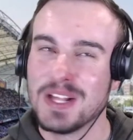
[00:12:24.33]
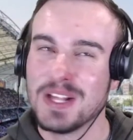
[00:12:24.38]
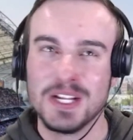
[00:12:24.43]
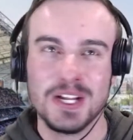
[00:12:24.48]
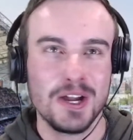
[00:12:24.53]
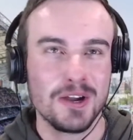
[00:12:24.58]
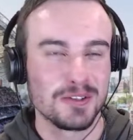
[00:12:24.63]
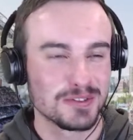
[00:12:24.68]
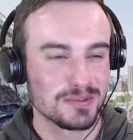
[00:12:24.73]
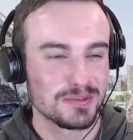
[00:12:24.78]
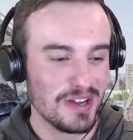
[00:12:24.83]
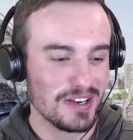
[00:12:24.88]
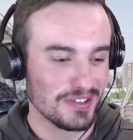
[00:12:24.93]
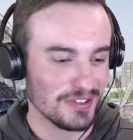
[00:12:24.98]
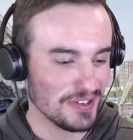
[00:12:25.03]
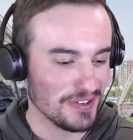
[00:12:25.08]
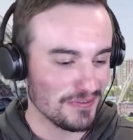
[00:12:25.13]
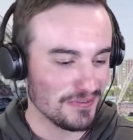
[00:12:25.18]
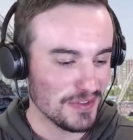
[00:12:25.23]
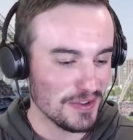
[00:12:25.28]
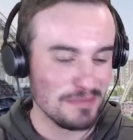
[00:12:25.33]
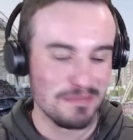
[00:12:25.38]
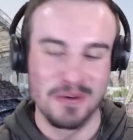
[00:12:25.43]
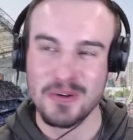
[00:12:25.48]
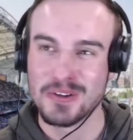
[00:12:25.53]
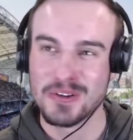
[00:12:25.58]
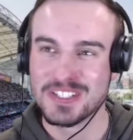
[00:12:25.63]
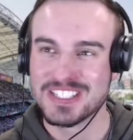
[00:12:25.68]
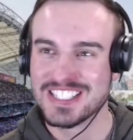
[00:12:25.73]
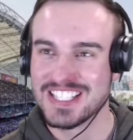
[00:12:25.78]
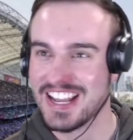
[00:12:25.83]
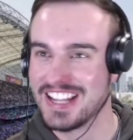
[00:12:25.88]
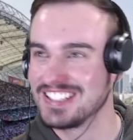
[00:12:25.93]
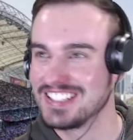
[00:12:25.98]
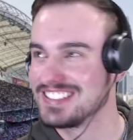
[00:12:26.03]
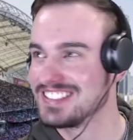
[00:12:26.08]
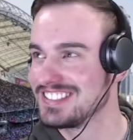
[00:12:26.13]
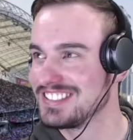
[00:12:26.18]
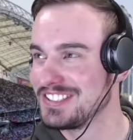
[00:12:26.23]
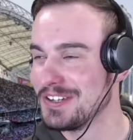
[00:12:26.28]
I was wondering if you boys
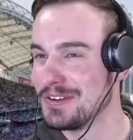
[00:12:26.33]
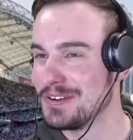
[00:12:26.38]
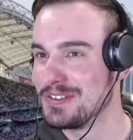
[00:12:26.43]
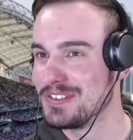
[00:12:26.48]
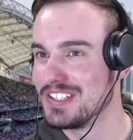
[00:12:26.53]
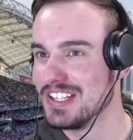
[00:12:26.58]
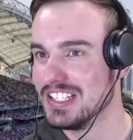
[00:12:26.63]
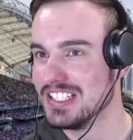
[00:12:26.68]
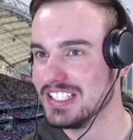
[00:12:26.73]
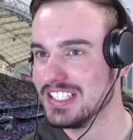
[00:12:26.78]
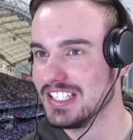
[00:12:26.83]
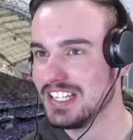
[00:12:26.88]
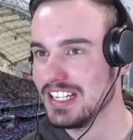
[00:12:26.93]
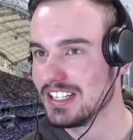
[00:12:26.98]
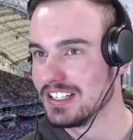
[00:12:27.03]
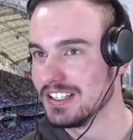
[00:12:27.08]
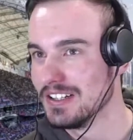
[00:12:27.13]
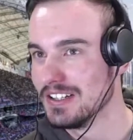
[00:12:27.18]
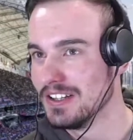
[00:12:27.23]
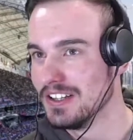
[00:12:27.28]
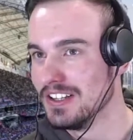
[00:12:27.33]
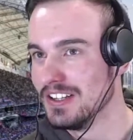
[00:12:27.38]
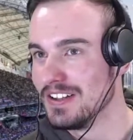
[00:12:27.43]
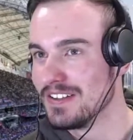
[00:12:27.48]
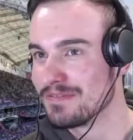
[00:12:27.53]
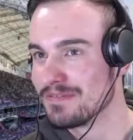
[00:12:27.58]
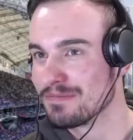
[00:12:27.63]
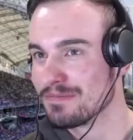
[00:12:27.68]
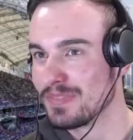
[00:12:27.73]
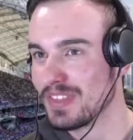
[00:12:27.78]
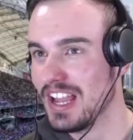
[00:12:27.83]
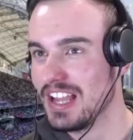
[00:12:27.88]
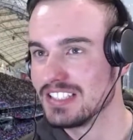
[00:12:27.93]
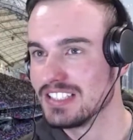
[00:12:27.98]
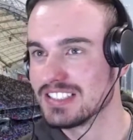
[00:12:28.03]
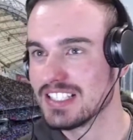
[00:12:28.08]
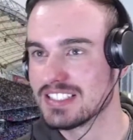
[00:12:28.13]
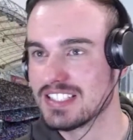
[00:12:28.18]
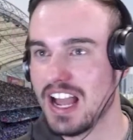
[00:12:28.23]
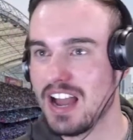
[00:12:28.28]
had tuned in yet. Is
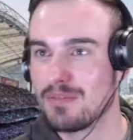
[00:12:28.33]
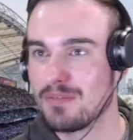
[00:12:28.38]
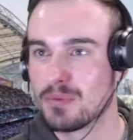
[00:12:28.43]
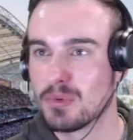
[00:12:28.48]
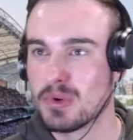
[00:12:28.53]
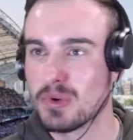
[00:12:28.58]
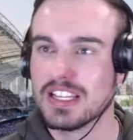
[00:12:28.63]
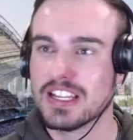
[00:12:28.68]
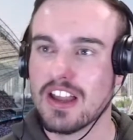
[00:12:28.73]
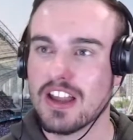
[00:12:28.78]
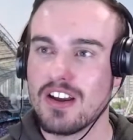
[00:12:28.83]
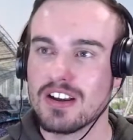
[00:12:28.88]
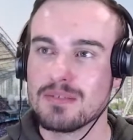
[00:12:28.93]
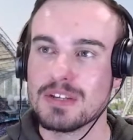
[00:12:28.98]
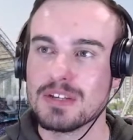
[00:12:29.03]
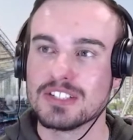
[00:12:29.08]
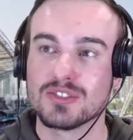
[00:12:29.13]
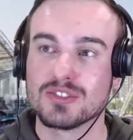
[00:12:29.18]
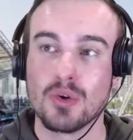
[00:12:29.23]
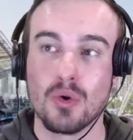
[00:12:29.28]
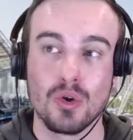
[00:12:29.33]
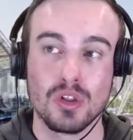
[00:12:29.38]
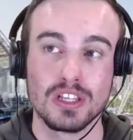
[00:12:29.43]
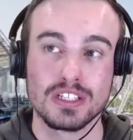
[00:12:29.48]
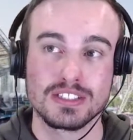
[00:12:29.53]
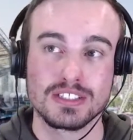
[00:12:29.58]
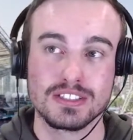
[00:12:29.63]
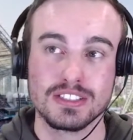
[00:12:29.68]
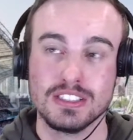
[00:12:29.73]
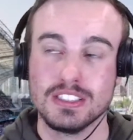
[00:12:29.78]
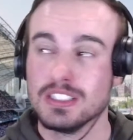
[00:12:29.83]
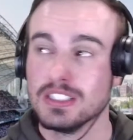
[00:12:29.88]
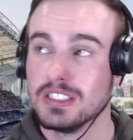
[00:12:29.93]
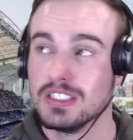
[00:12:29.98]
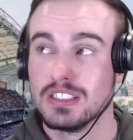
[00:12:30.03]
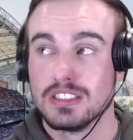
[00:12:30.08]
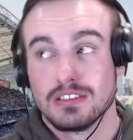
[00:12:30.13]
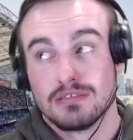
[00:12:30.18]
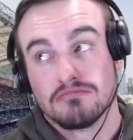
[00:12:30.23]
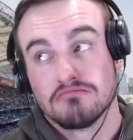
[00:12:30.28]
this half really going to be scoreless?
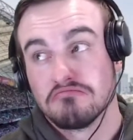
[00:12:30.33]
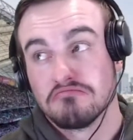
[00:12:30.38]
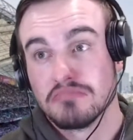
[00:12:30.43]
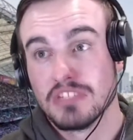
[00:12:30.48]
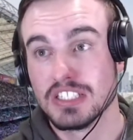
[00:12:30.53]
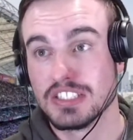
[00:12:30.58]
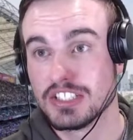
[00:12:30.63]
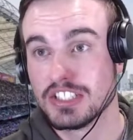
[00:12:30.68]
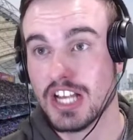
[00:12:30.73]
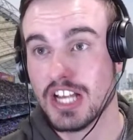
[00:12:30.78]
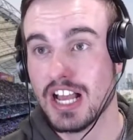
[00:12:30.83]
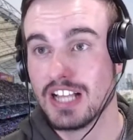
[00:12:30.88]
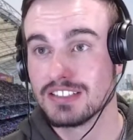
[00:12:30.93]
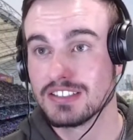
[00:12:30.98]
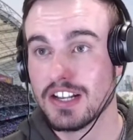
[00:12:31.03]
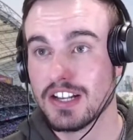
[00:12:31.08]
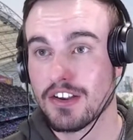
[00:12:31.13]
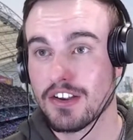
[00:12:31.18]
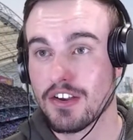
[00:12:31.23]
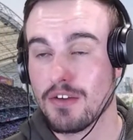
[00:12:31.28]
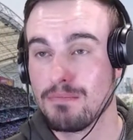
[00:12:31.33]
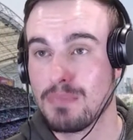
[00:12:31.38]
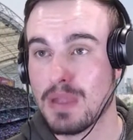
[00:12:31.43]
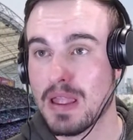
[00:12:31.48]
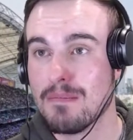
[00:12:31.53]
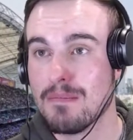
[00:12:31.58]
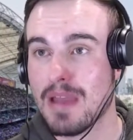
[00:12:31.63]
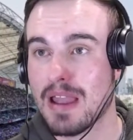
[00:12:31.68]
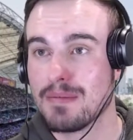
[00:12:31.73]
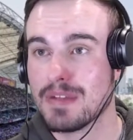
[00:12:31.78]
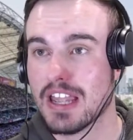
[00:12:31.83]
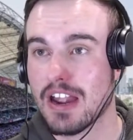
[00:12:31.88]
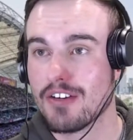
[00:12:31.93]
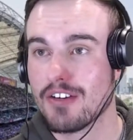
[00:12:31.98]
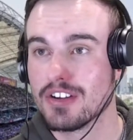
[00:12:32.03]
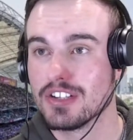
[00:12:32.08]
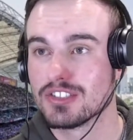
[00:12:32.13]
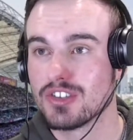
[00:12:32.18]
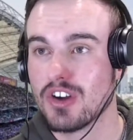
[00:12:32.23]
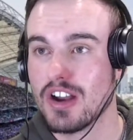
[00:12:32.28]
There's a chance that it could be. Maybe Curry
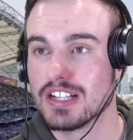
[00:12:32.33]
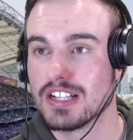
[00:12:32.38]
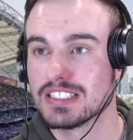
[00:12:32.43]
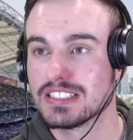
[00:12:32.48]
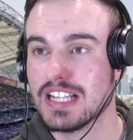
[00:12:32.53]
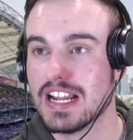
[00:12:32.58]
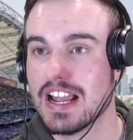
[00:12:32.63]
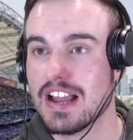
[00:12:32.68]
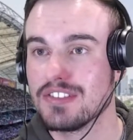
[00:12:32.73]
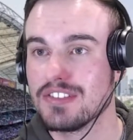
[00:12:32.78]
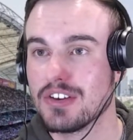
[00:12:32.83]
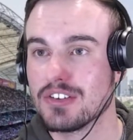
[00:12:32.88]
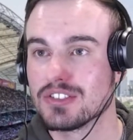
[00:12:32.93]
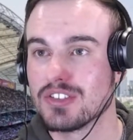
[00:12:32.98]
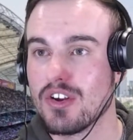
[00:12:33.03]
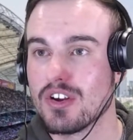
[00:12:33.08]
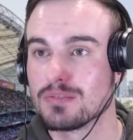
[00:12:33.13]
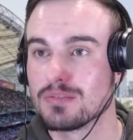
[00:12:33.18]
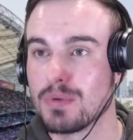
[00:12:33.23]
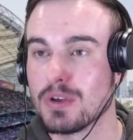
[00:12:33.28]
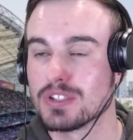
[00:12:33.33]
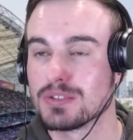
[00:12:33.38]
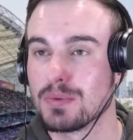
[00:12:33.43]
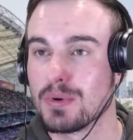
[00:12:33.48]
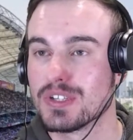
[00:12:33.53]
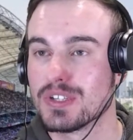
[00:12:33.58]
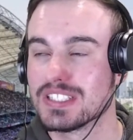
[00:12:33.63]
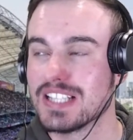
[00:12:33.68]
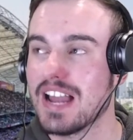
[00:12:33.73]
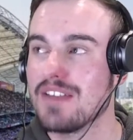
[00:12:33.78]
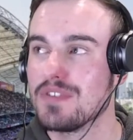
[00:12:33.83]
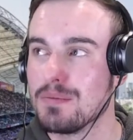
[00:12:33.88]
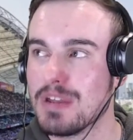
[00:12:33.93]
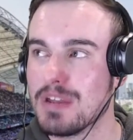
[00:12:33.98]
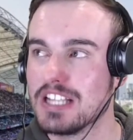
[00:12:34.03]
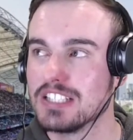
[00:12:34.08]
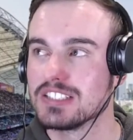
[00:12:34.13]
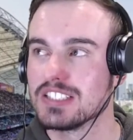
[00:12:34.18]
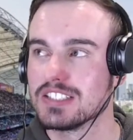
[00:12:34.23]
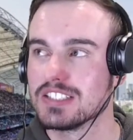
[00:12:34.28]
is trying to stay out there as long as possible to save the
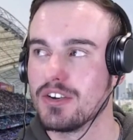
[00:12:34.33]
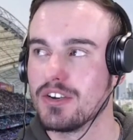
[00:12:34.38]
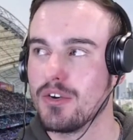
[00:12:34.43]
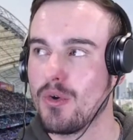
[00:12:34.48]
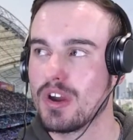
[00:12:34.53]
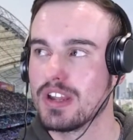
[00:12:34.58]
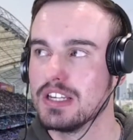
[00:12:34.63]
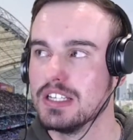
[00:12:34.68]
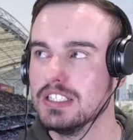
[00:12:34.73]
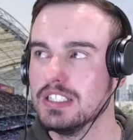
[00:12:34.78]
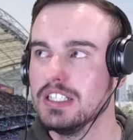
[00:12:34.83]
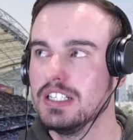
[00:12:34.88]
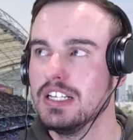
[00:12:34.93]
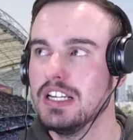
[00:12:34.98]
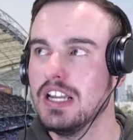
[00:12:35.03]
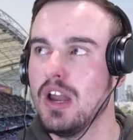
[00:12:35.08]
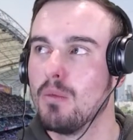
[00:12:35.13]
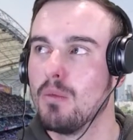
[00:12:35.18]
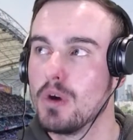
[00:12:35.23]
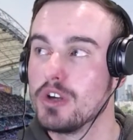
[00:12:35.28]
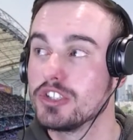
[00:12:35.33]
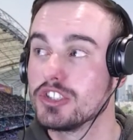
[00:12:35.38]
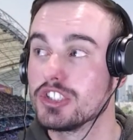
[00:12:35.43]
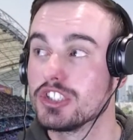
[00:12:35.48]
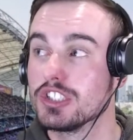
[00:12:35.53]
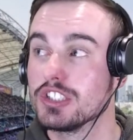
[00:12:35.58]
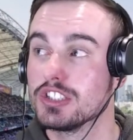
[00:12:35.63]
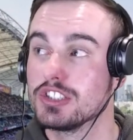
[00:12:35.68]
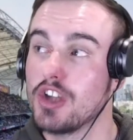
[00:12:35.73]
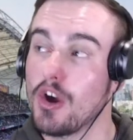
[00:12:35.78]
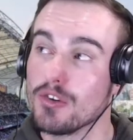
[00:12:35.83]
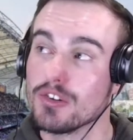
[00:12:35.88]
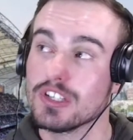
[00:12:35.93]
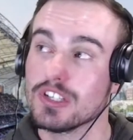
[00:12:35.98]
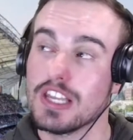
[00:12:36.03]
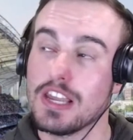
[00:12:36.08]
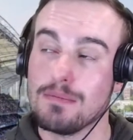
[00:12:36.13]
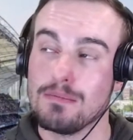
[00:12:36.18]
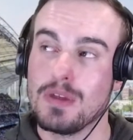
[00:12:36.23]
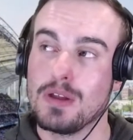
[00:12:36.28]
bench, says Hanoi. Which, don't
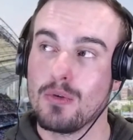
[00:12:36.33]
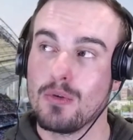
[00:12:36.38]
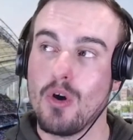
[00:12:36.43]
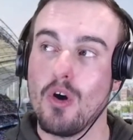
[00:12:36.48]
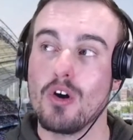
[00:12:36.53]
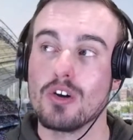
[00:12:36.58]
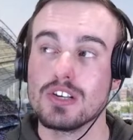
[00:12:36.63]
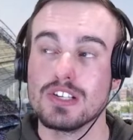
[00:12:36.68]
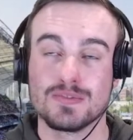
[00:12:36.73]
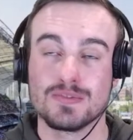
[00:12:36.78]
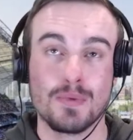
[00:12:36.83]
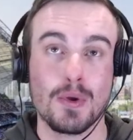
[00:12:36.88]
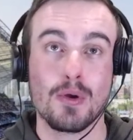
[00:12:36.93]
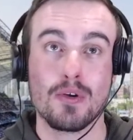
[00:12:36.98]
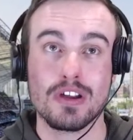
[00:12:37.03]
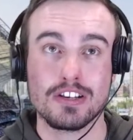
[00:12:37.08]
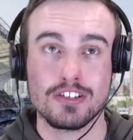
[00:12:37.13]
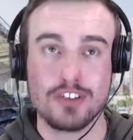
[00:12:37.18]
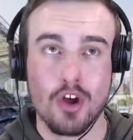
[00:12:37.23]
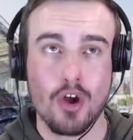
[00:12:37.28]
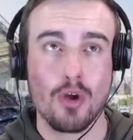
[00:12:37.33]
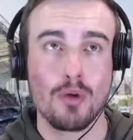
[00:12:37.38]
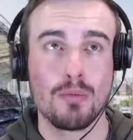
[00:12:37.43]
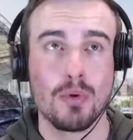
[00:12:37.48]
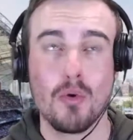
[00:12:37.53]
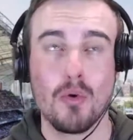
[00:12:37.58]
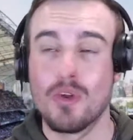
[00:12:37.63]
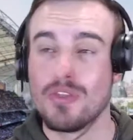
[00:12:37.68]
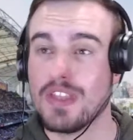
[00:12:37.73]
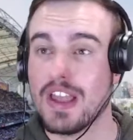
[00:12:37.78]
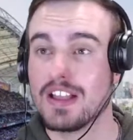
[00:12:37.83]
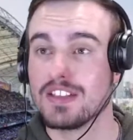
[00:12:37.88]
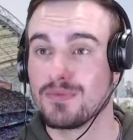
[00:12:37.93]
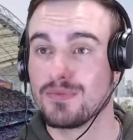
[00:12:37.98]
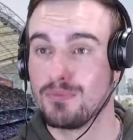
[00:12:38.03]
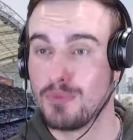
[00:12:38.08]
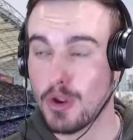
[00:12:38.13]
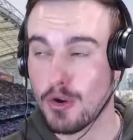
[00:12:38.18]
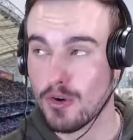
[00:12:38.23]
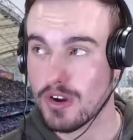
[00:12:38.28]
get me wrong, is very noble and that's
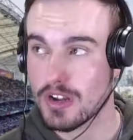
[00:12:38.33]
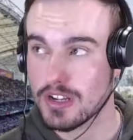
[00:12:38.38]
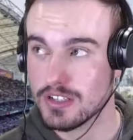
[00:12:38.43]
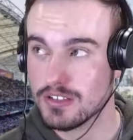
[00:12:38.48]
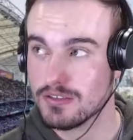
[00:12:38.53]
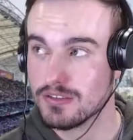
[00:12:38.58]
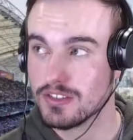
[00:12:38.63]
very